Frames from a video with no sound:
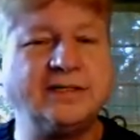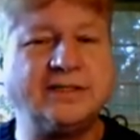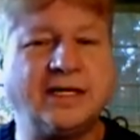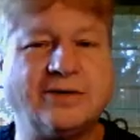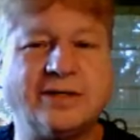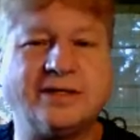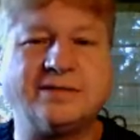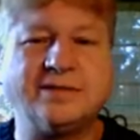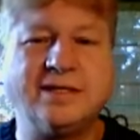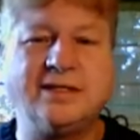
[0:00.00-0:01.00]
So
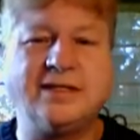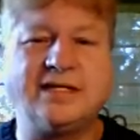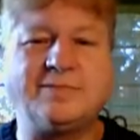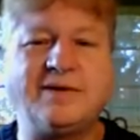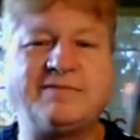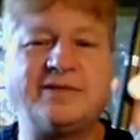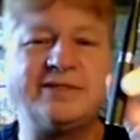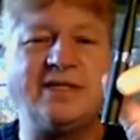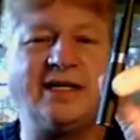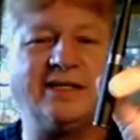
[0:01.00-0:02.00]
that's my
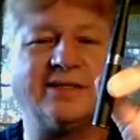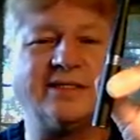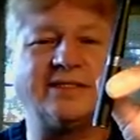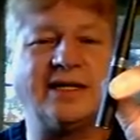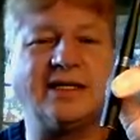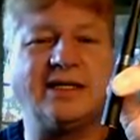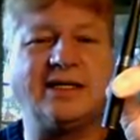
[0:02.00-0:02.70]
first take on this thing.